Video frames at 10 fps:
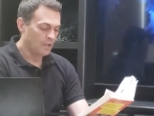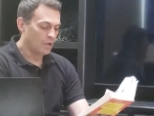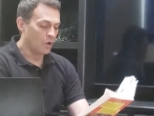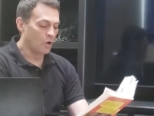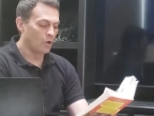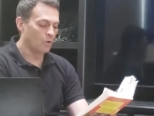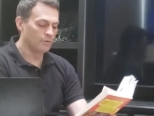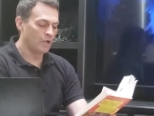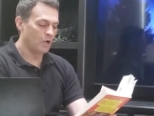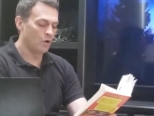Oh
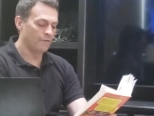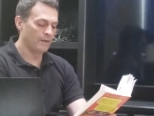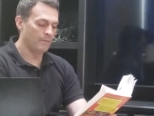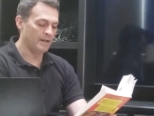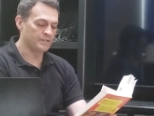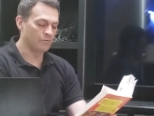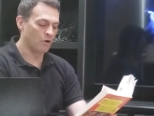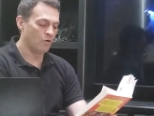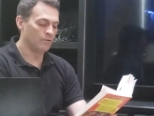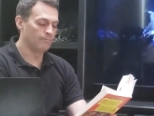no, the menace groaned.